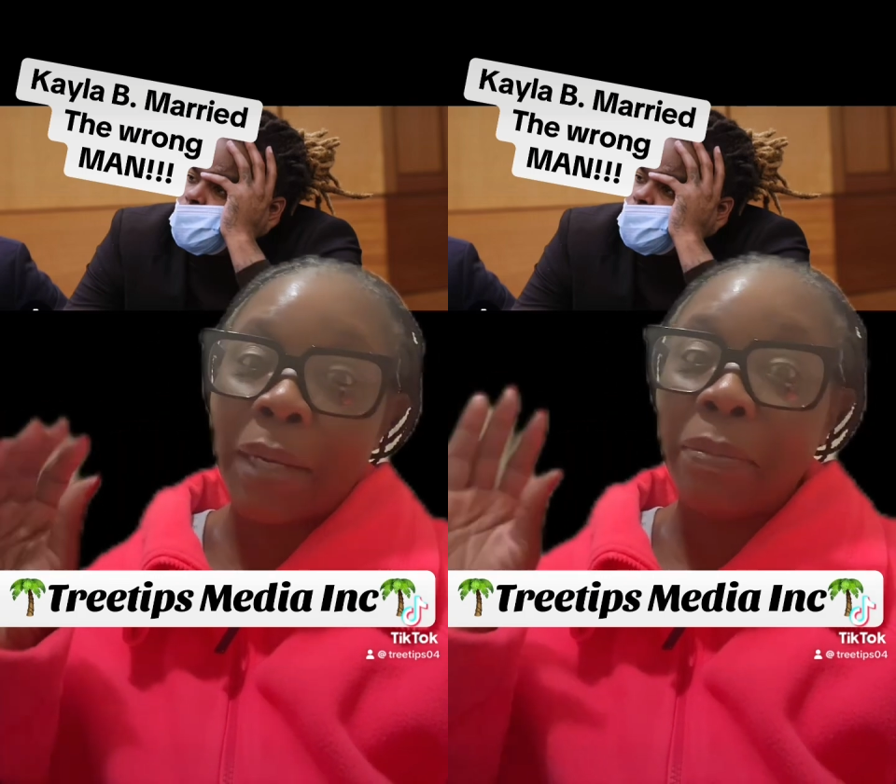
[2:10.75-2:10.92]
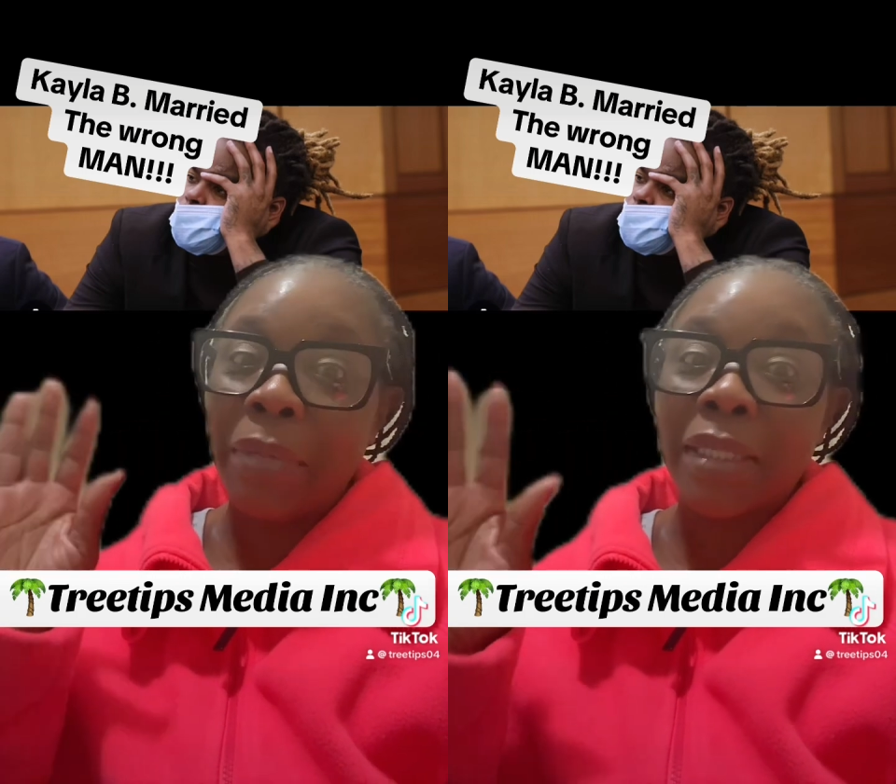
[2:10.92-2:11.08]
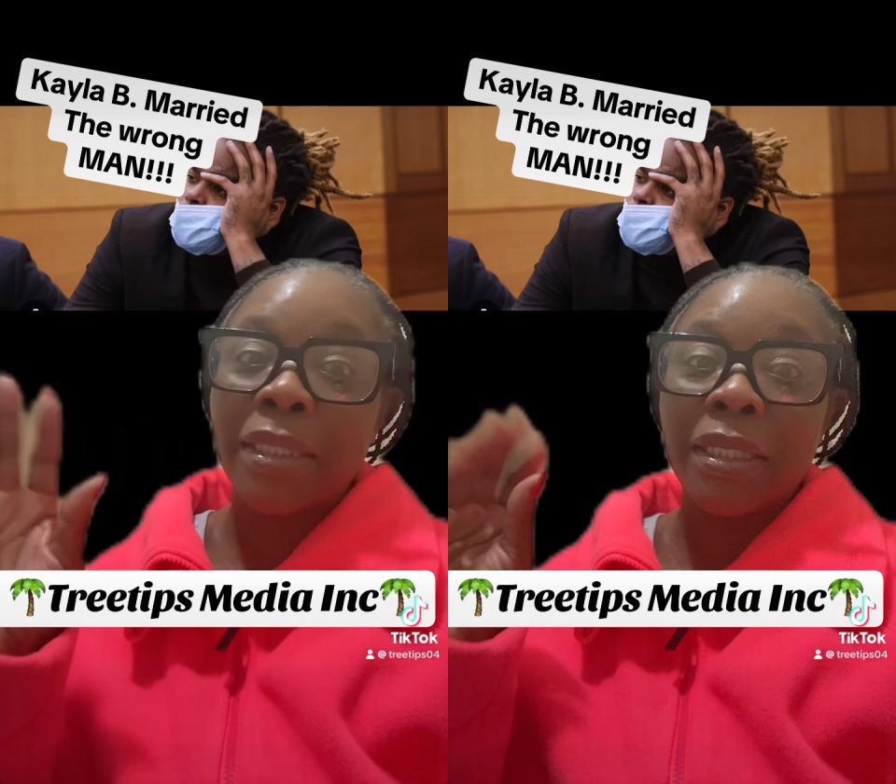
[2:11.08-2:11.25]
of
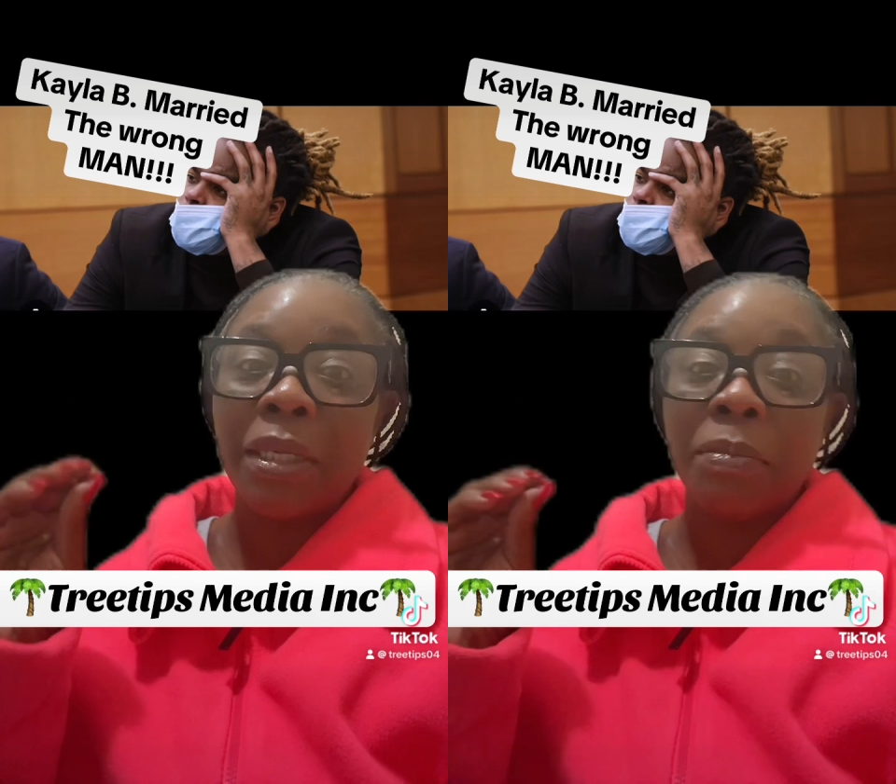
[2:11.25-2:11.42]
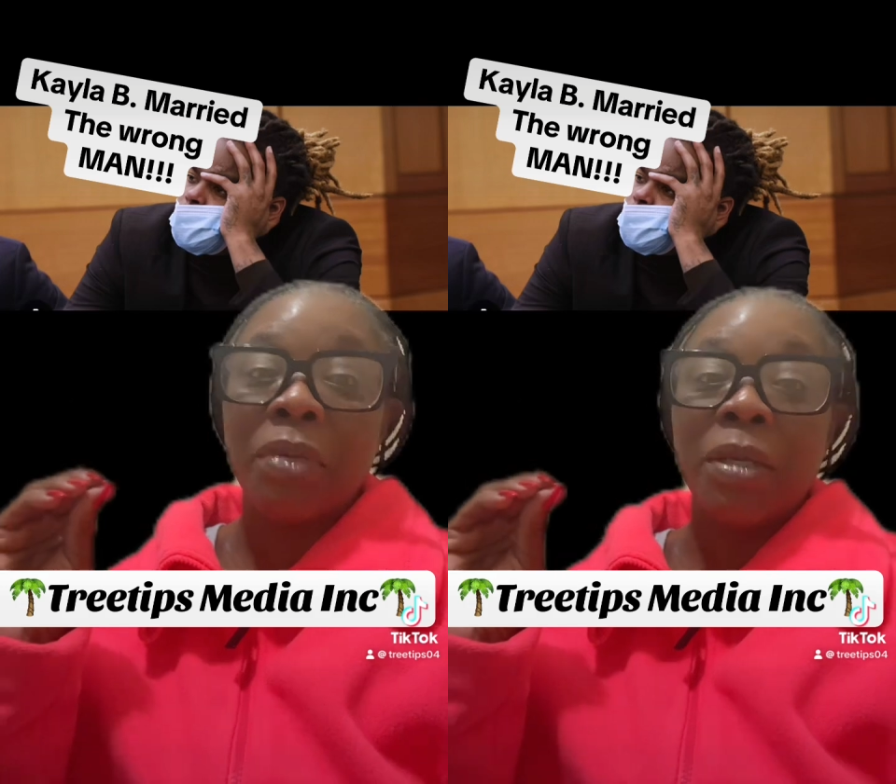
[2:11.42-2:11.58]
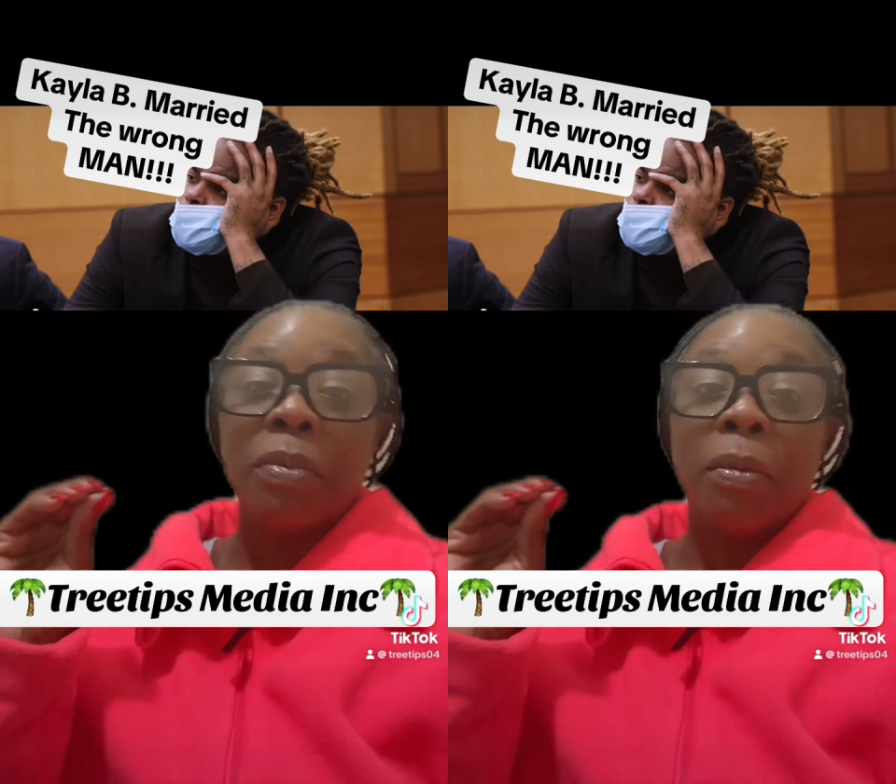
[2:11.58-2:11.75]
messing up
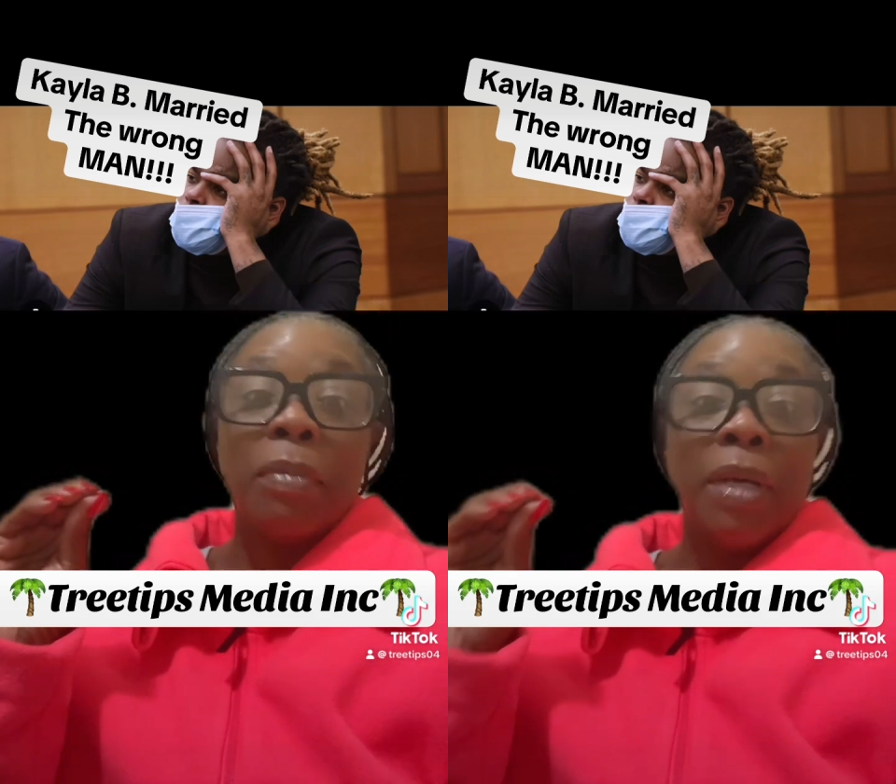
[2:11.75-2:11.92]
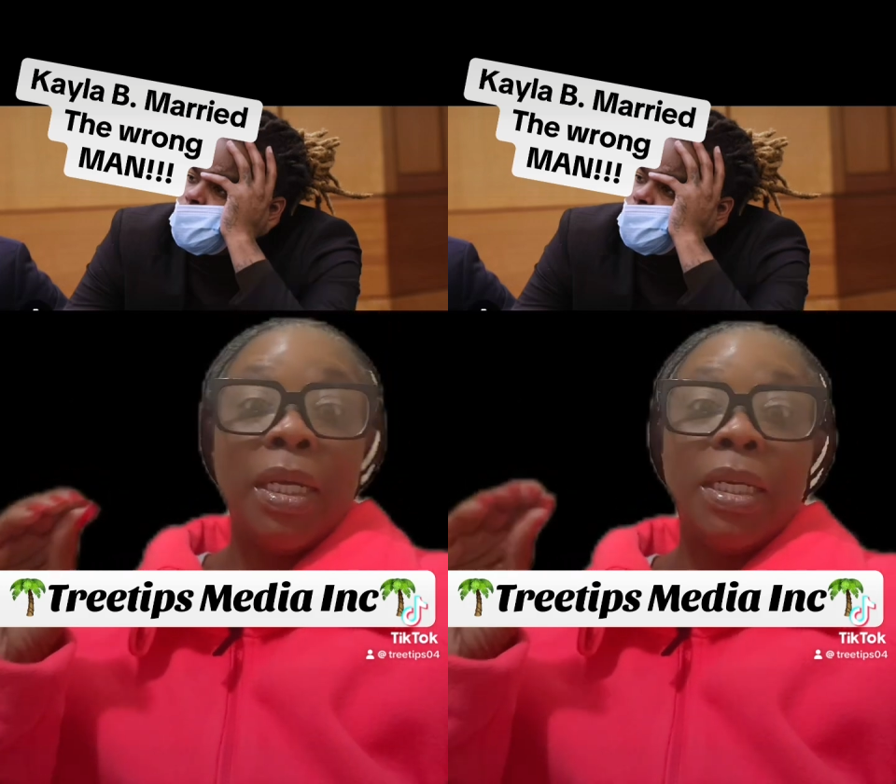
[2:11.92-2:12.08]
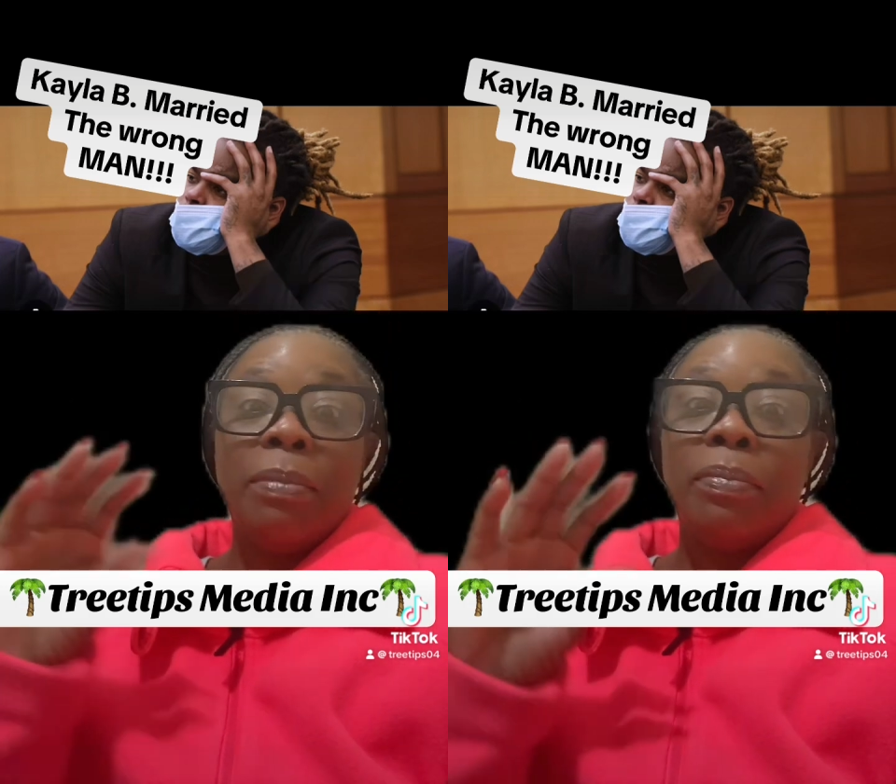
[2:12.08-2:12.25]
people's money,